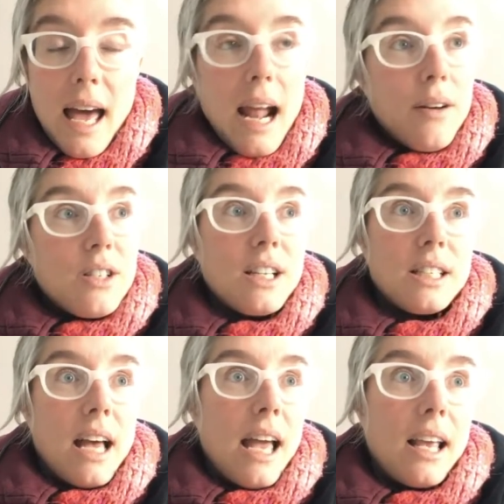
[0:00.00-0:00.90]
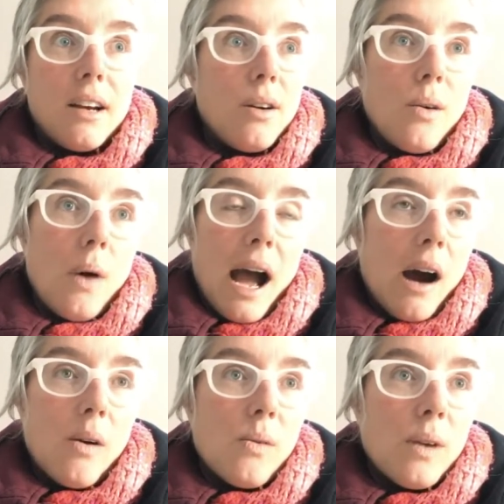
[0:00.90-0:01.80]
And I was just like,
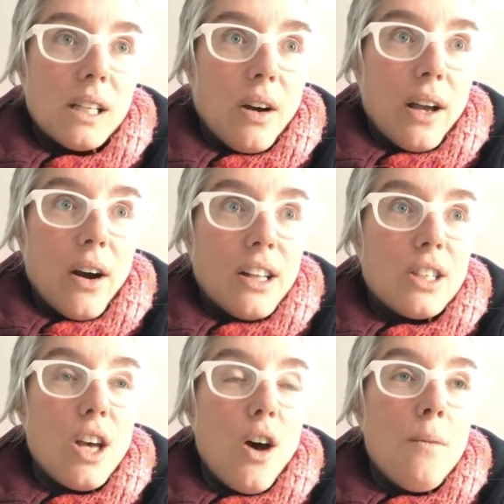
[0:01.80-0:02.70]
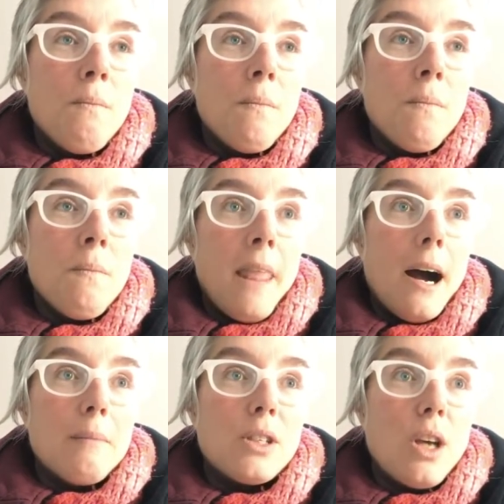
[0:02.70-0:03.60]
wow, what's going on? So
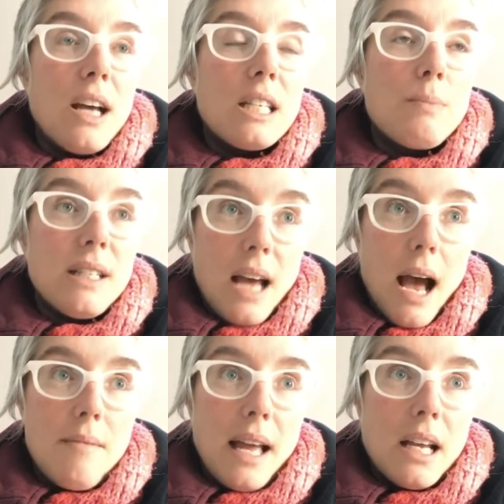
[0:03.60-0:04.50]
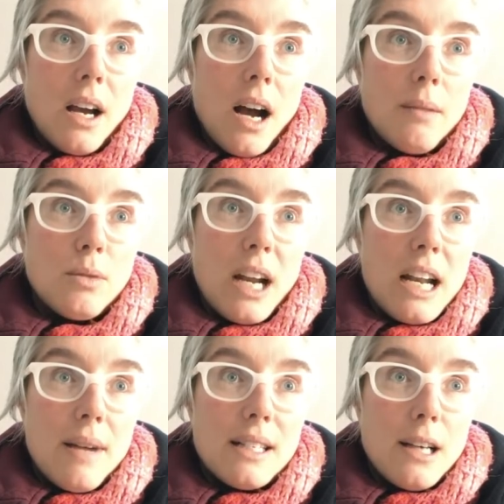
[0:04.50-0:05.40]
I spent time like
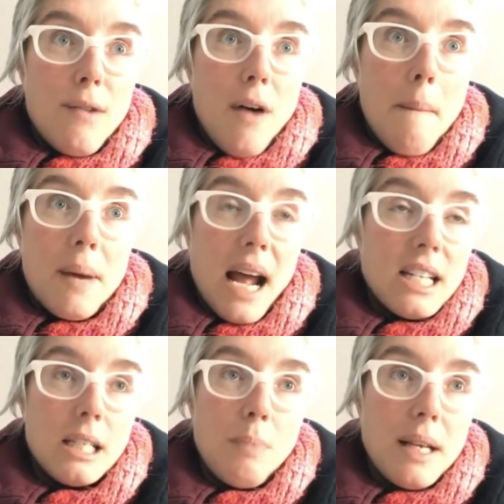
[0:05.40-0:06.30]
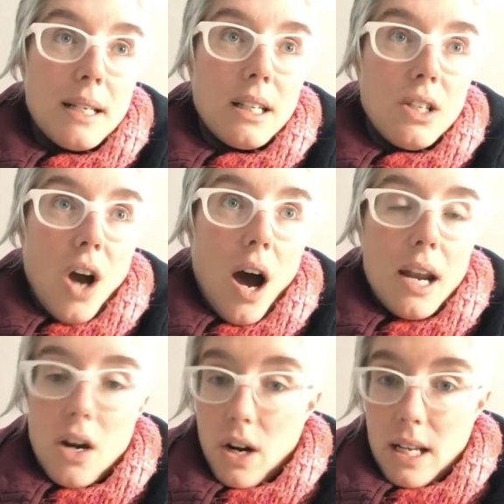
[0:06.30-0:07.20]
training myself up, but I just basically taught
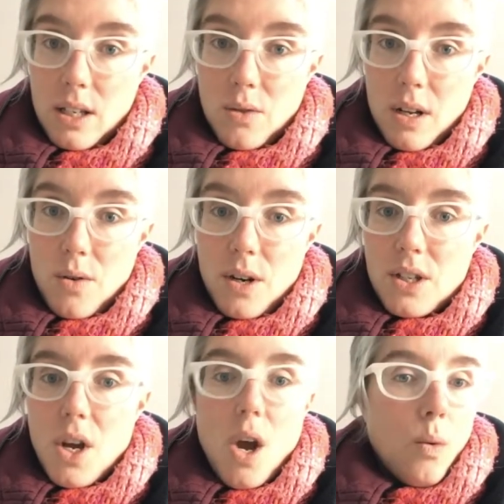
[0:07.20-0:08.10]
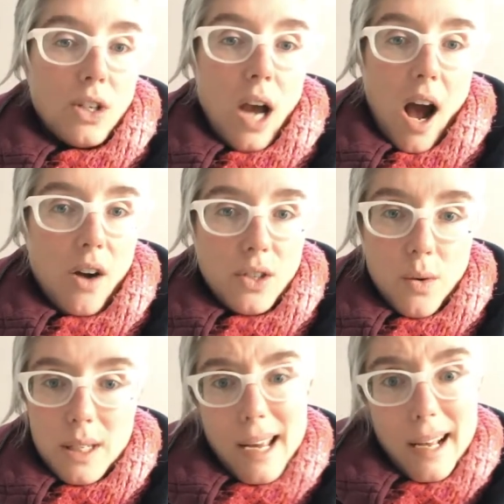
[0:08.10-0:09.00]
an art history course, which I
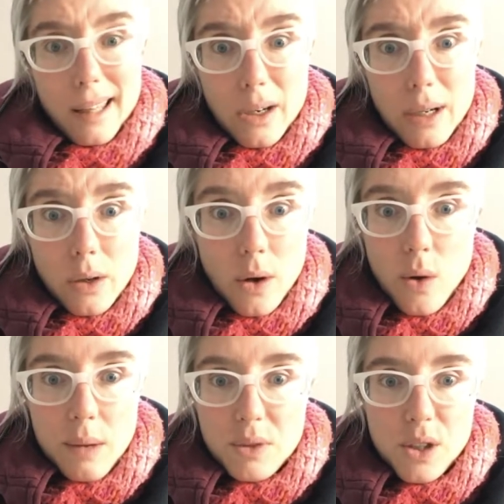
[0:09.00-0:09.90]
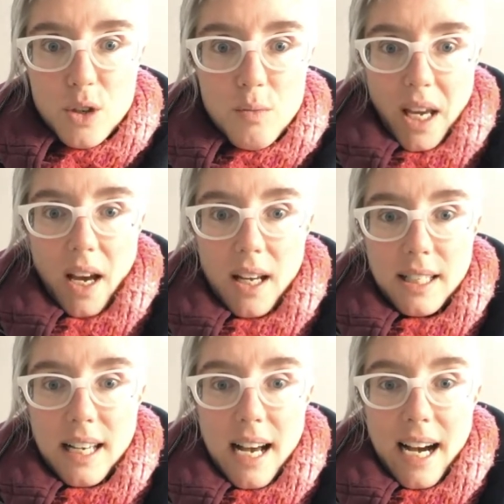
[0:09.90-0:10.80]
also was like a little ill-equipped to do
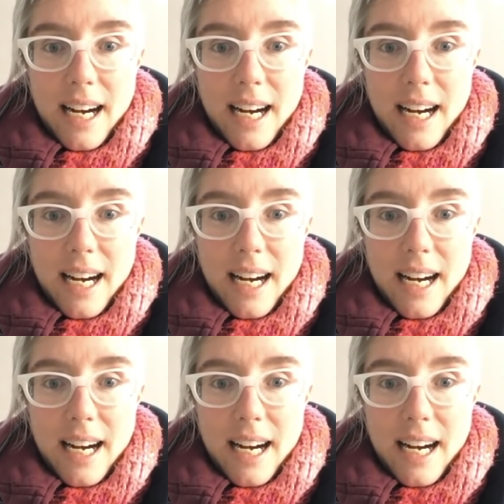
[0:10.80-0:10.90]
because